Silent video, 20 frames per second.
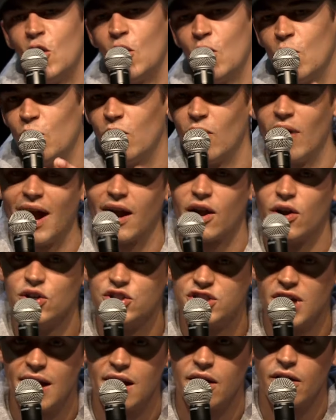we were at
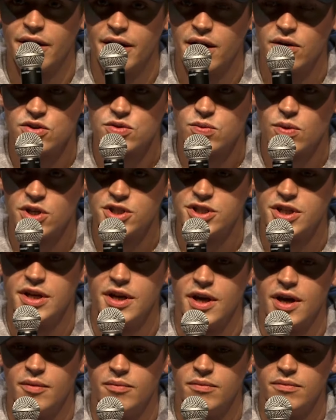Coachella, and I was watching
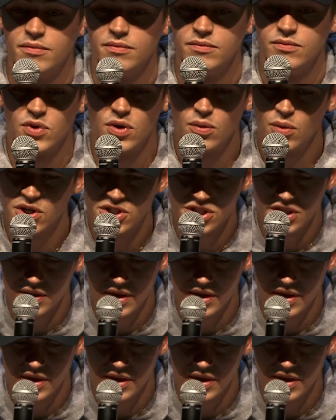we were watching